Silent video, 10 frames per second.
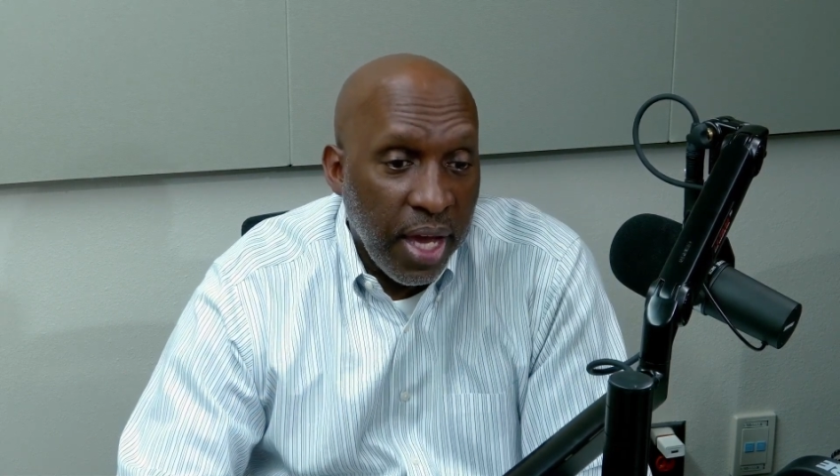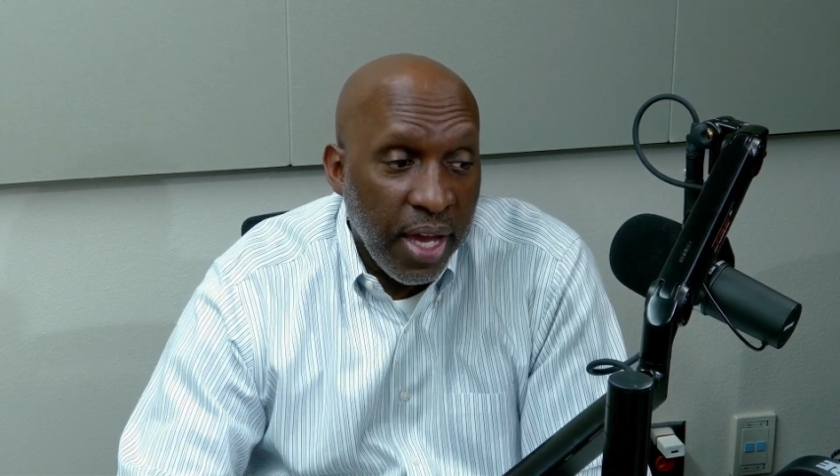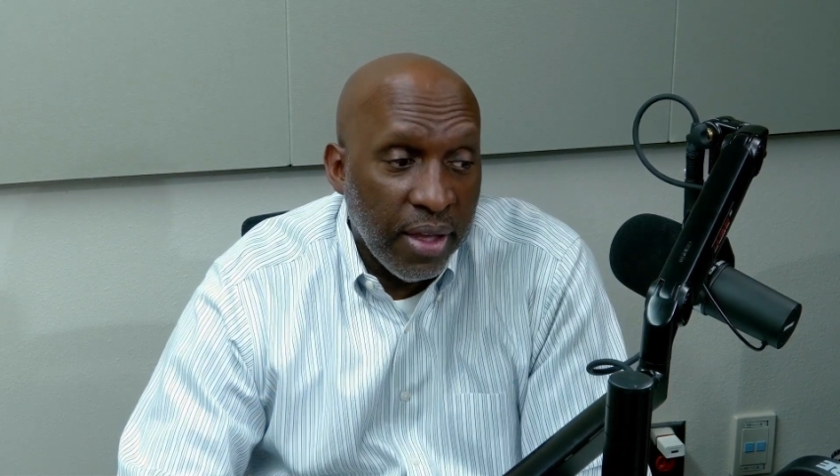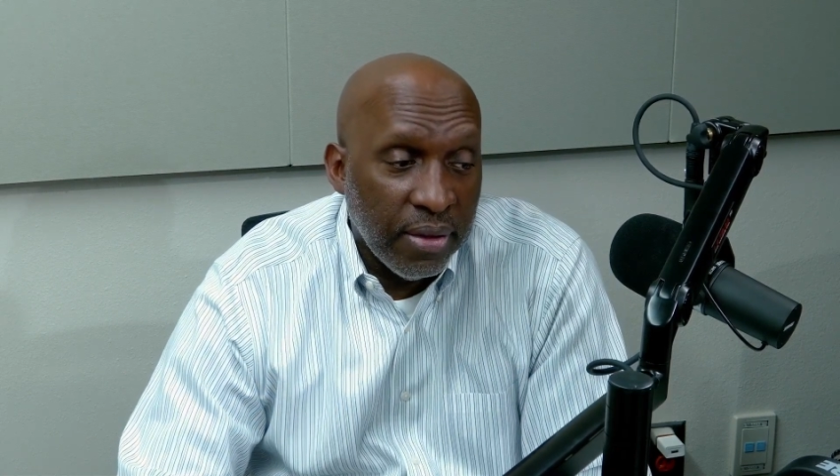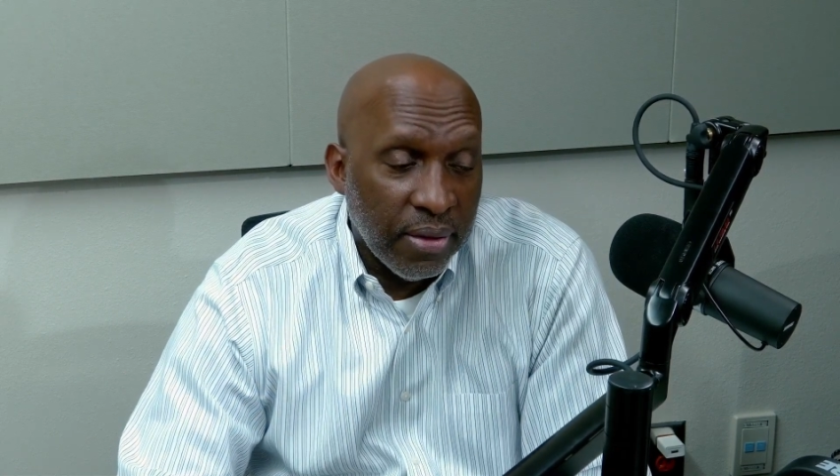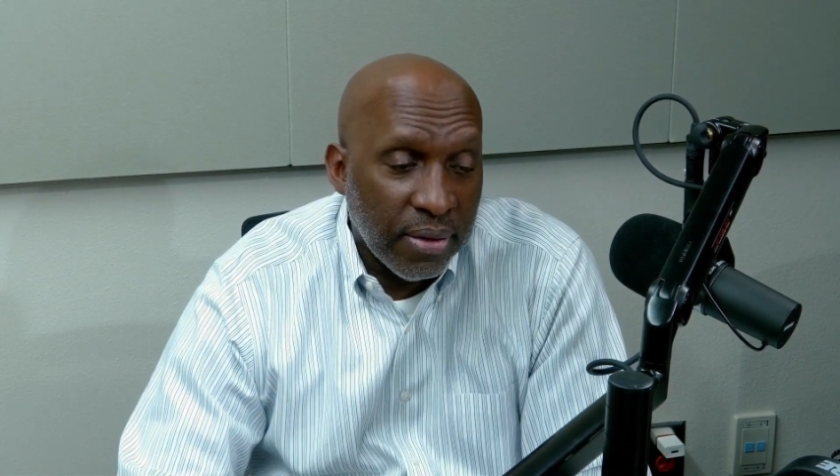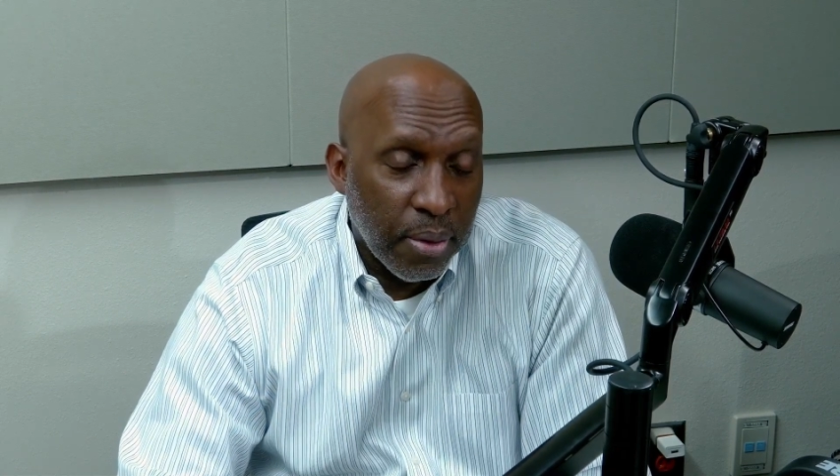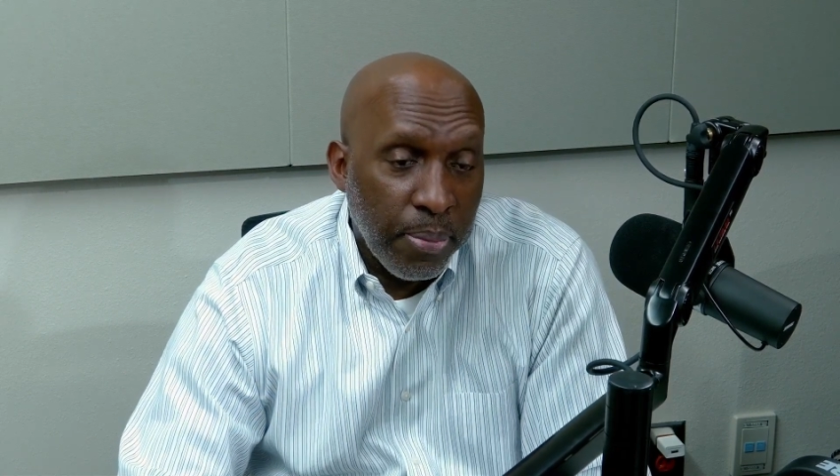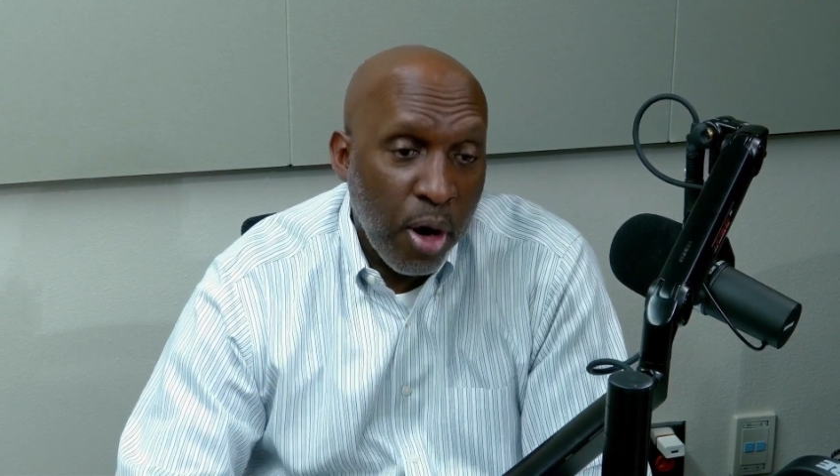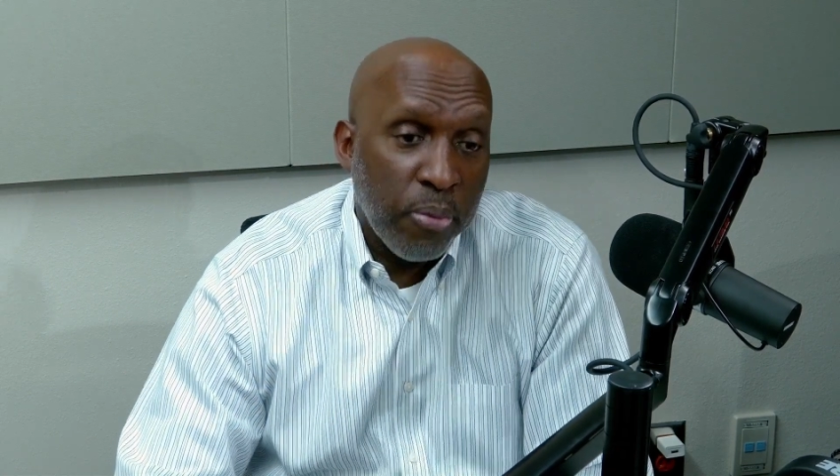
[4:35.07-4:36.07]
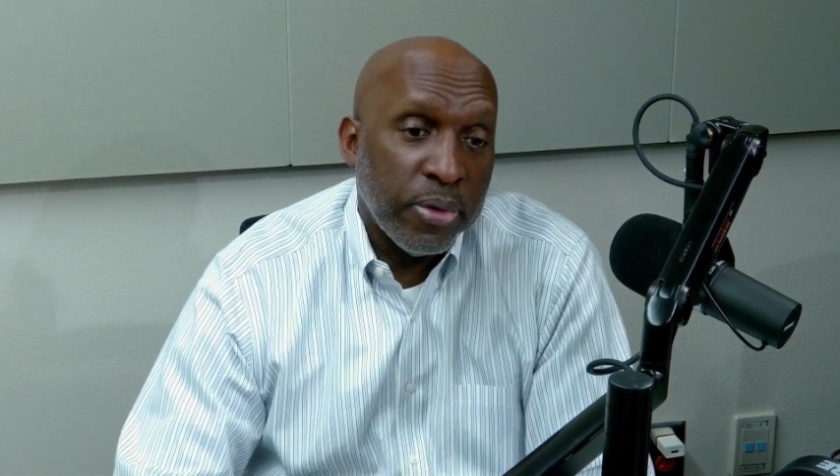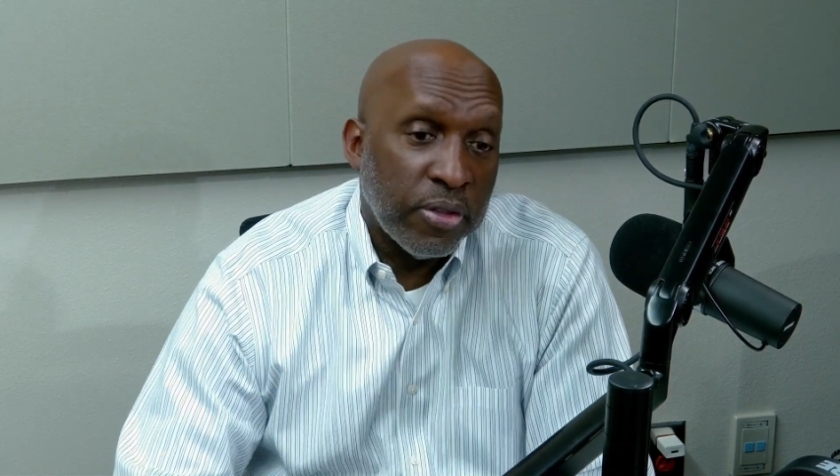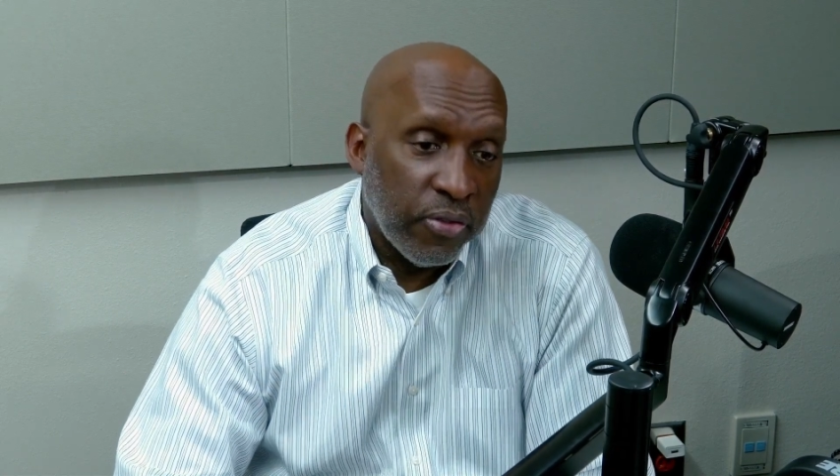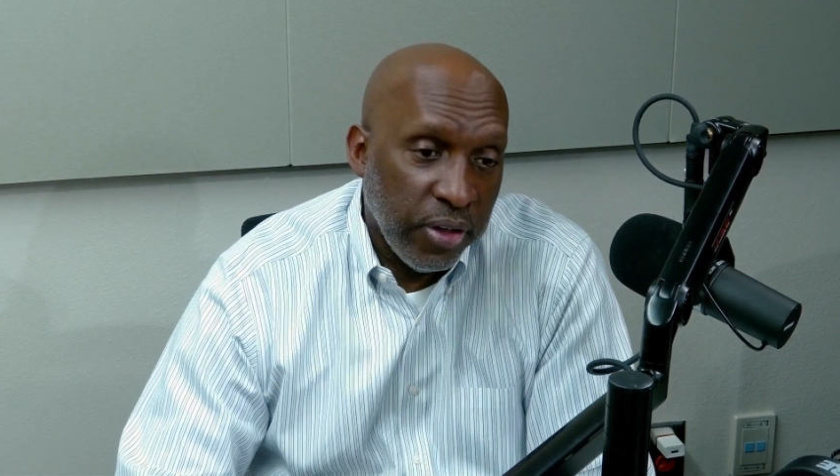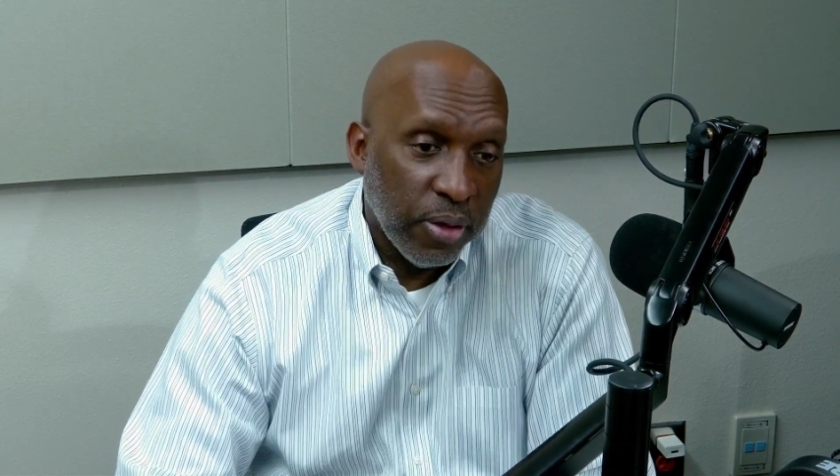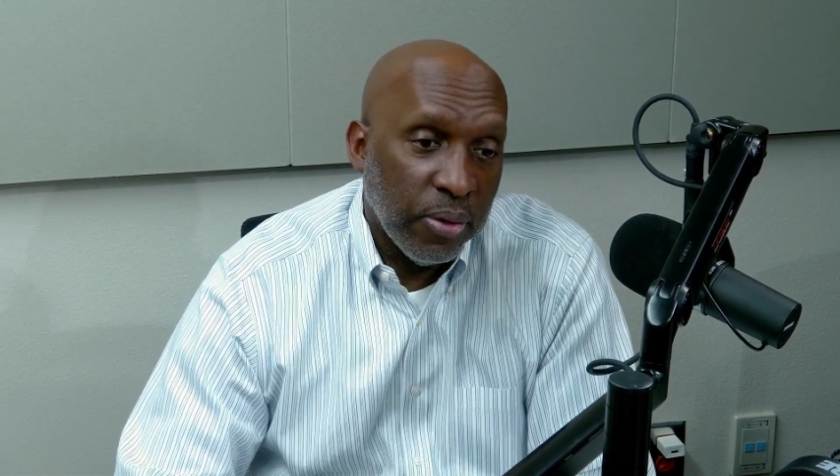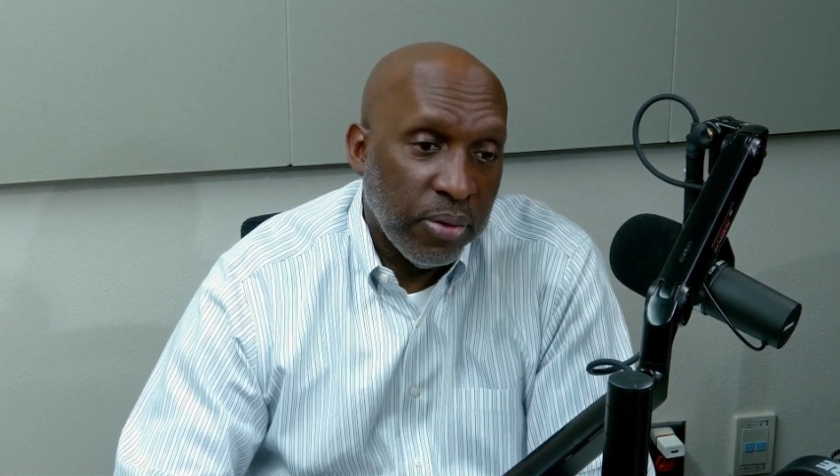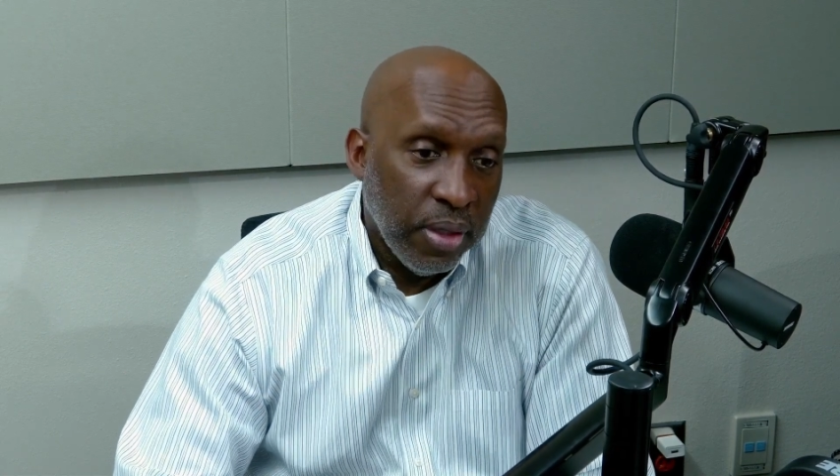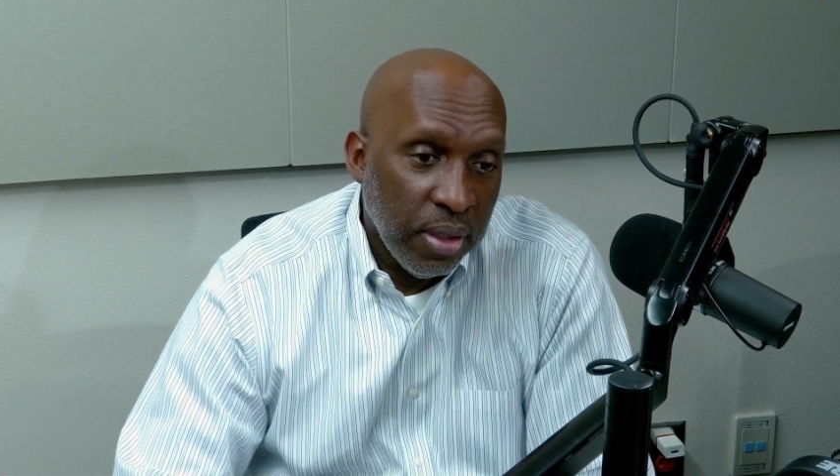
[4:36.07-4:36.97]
and the purpose-filled